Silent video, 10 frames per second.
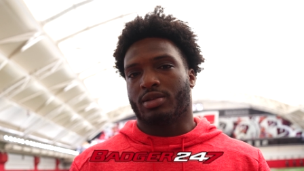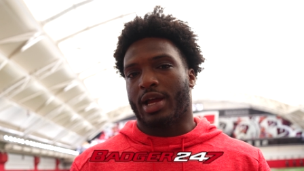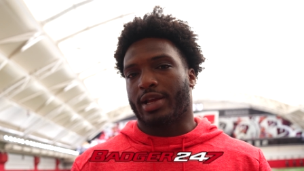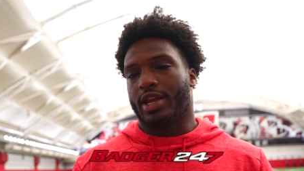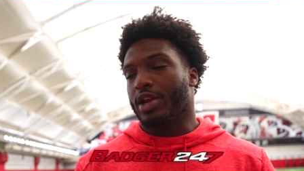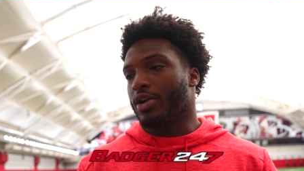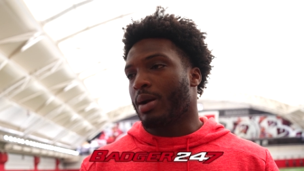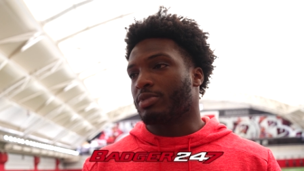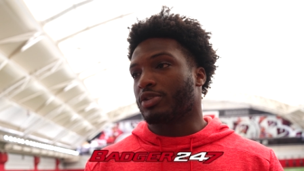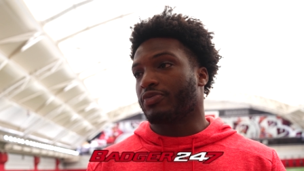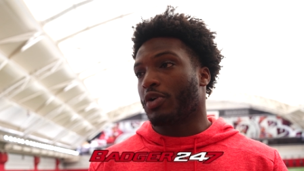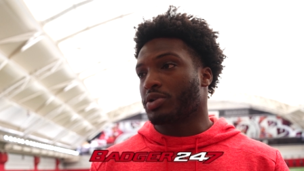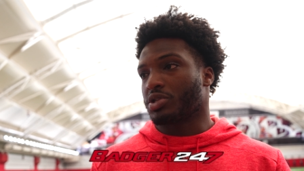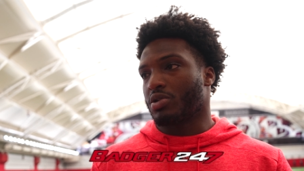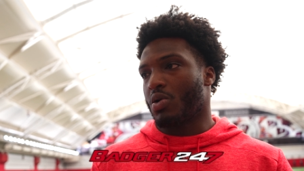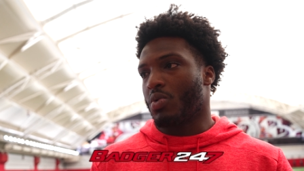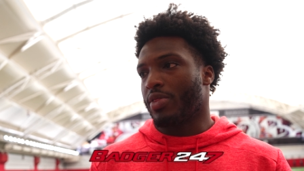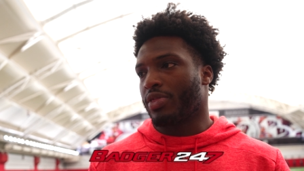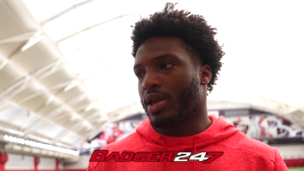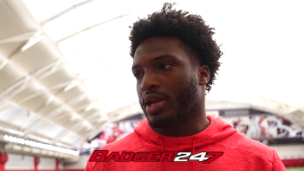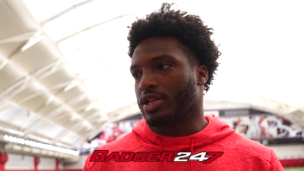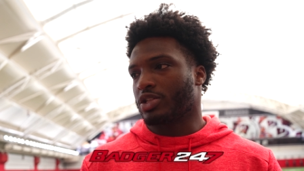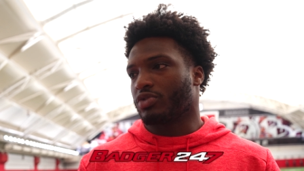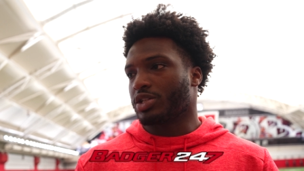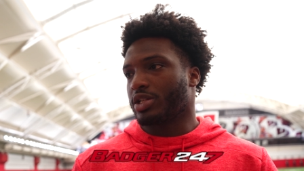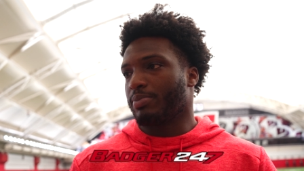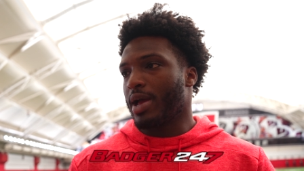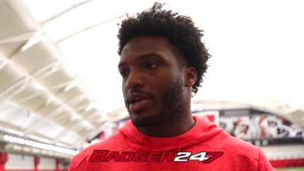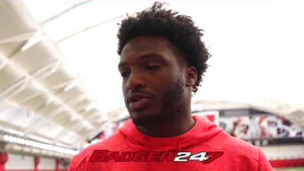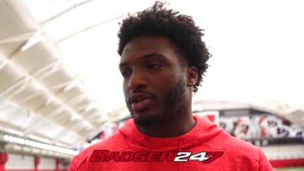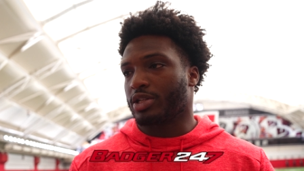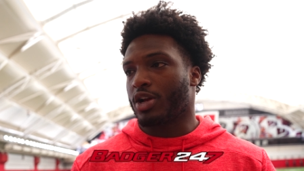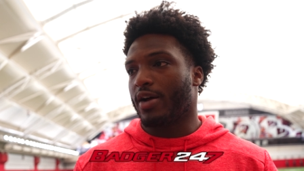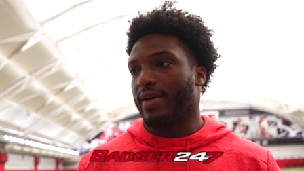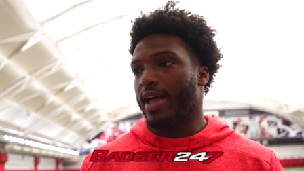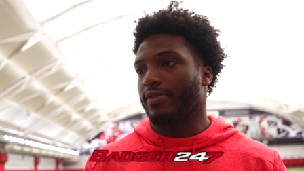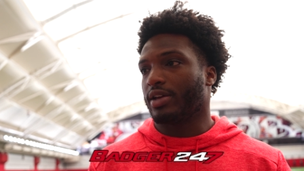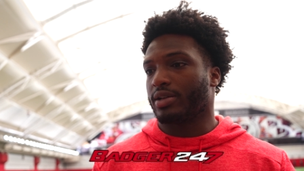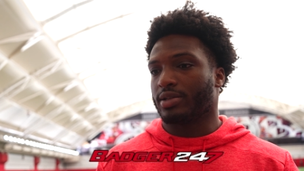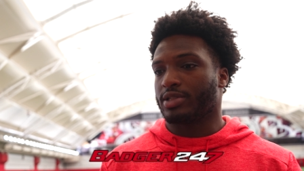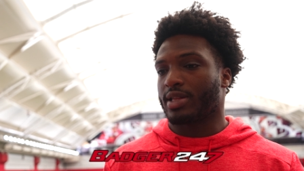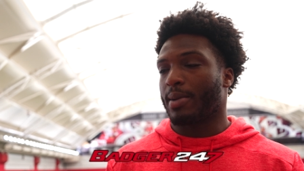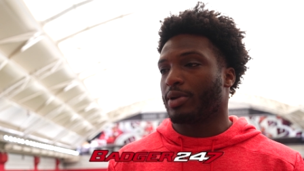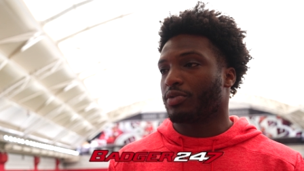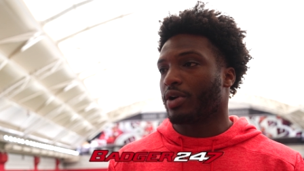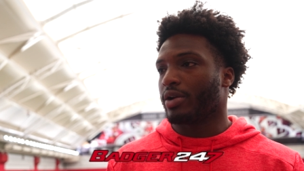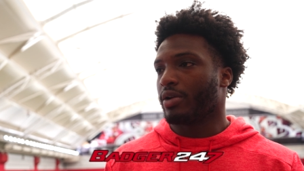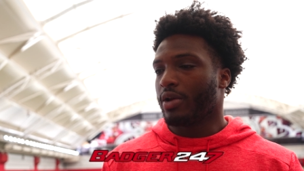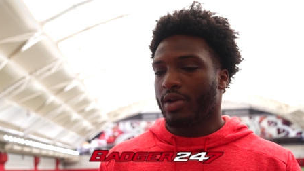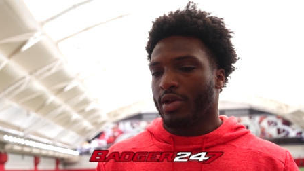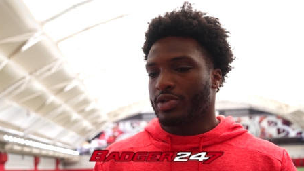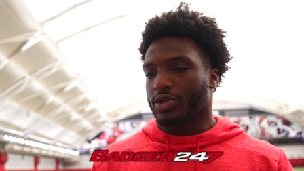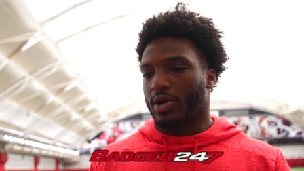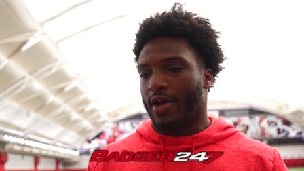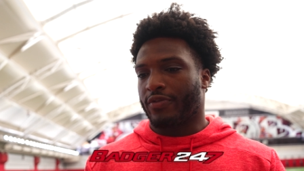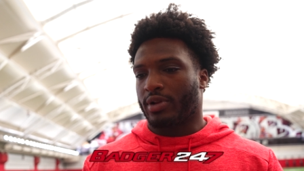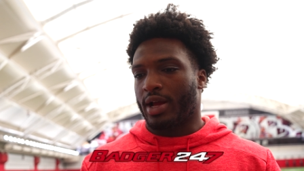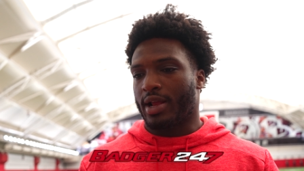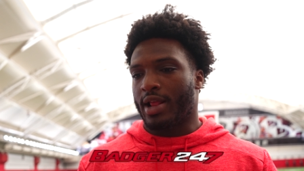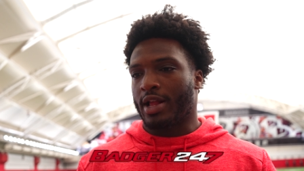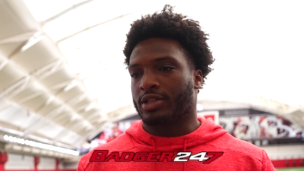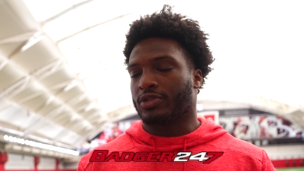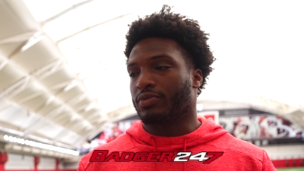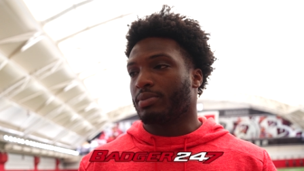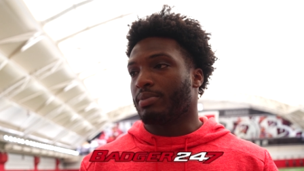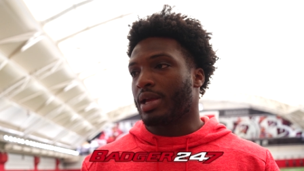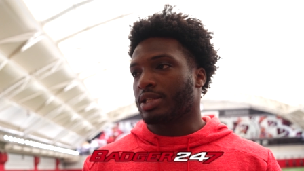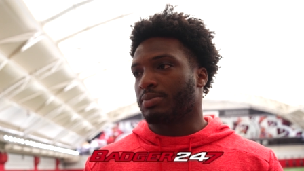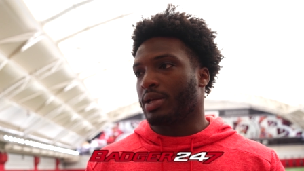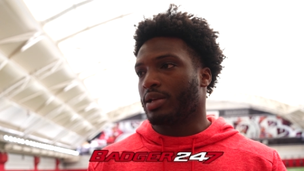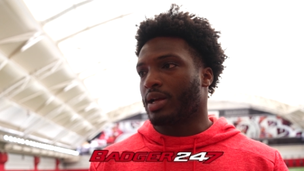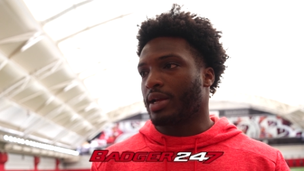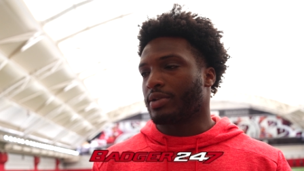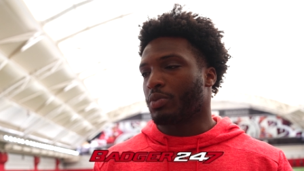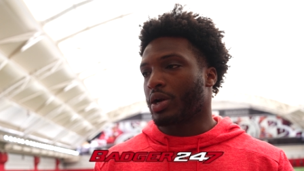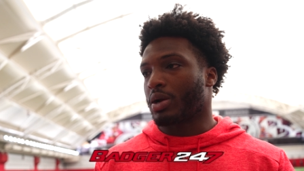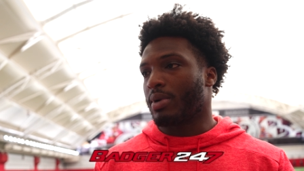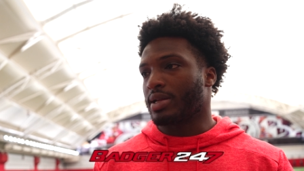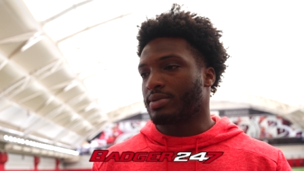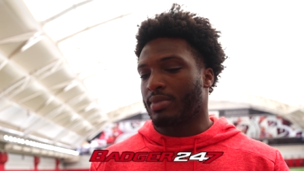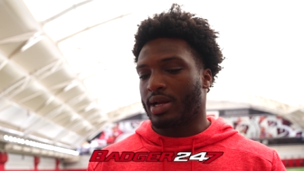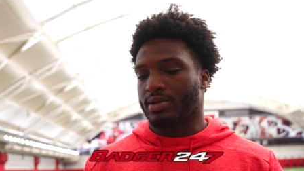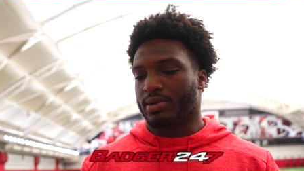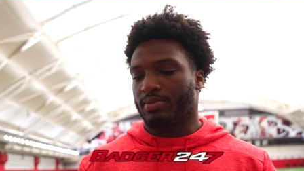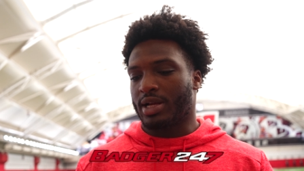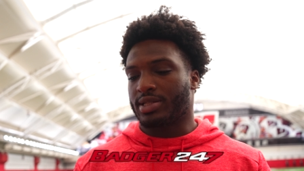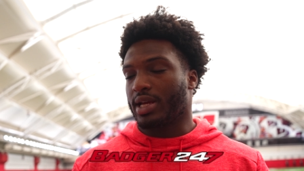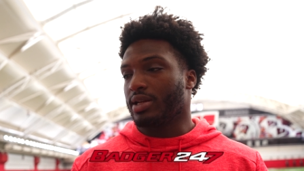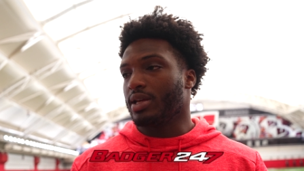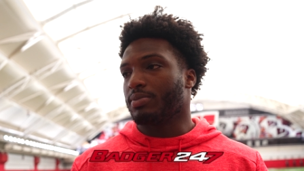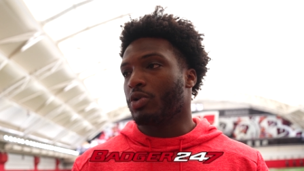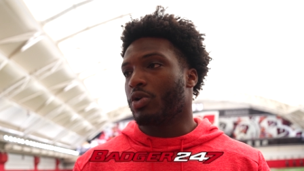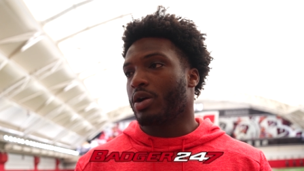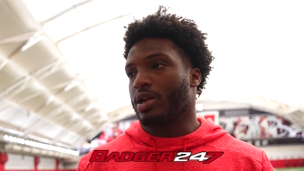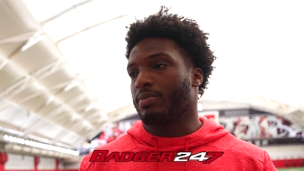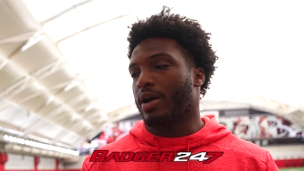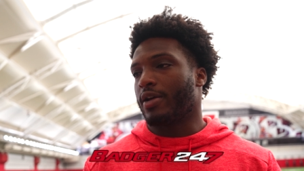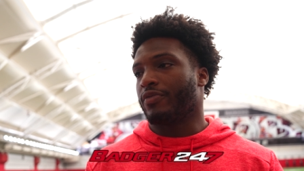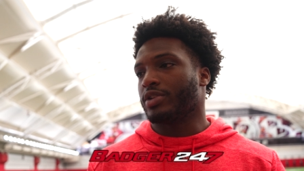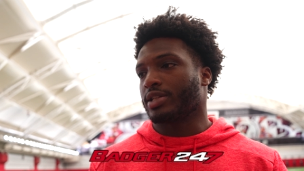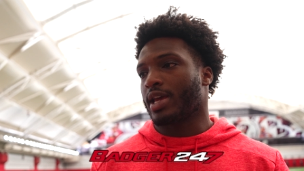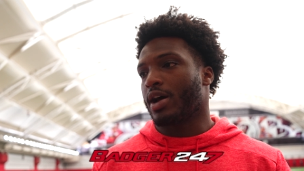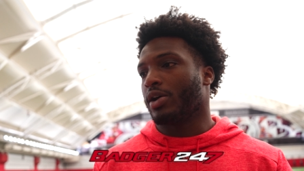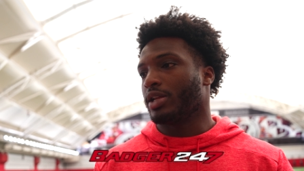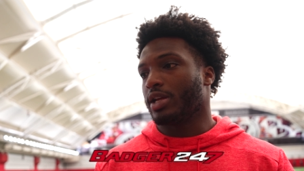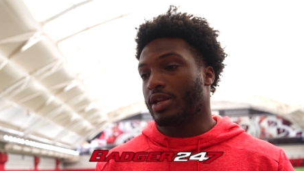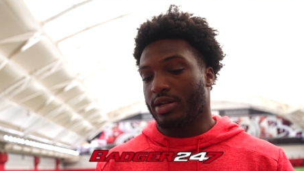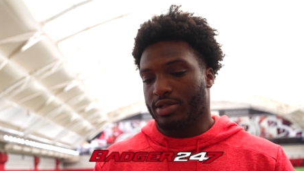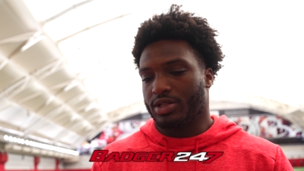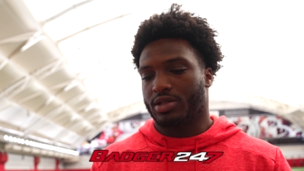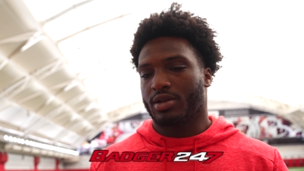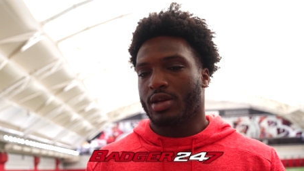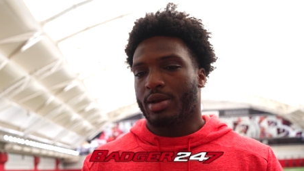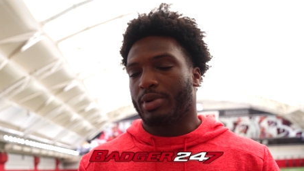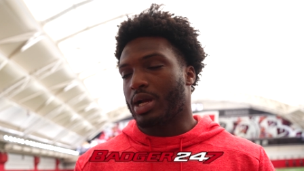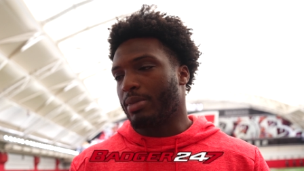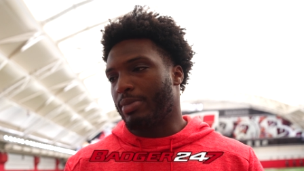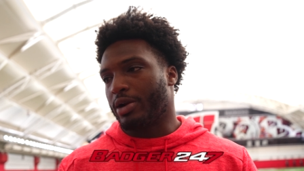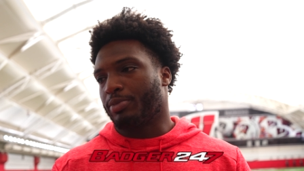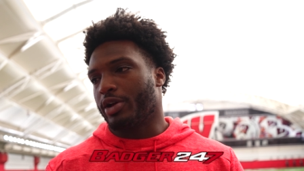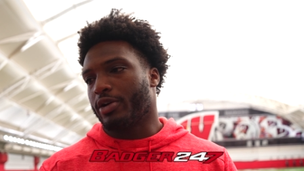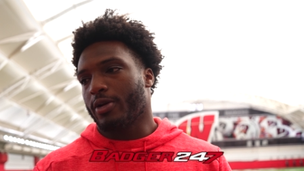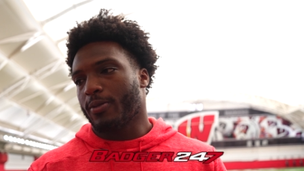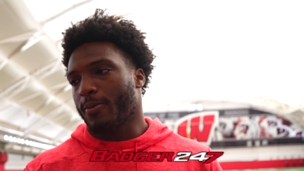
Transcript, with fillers: like here, I'm just focusing on one thing and just rushing the passer and just causing havoc and stopping the run. So I feel like that just makes me like work on my, my, my technique more and my physicality and just become a better player.